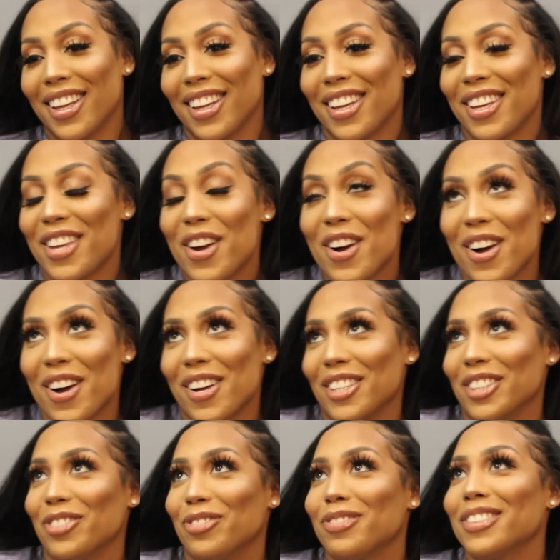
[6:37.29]
Y'all,
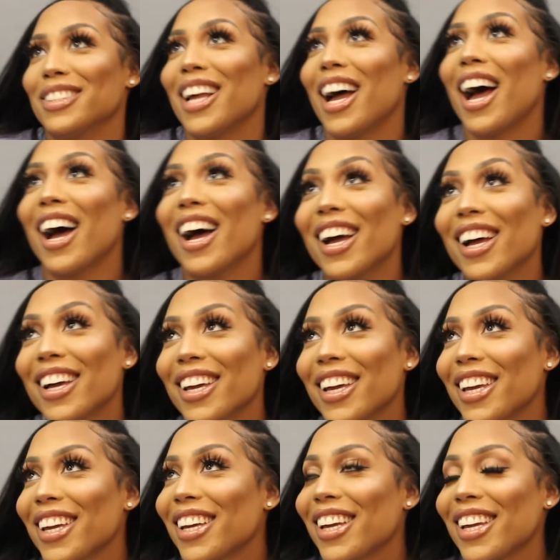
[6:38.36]

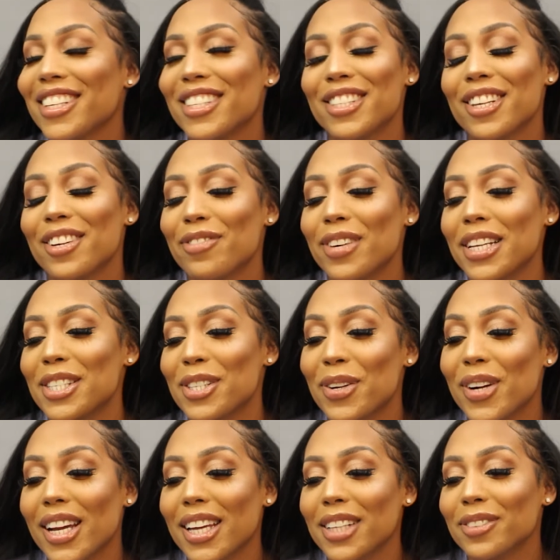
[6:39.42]
it's a funny
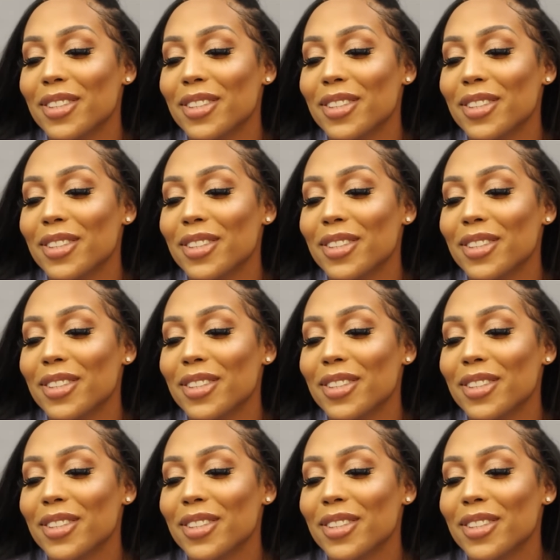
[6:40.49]
story.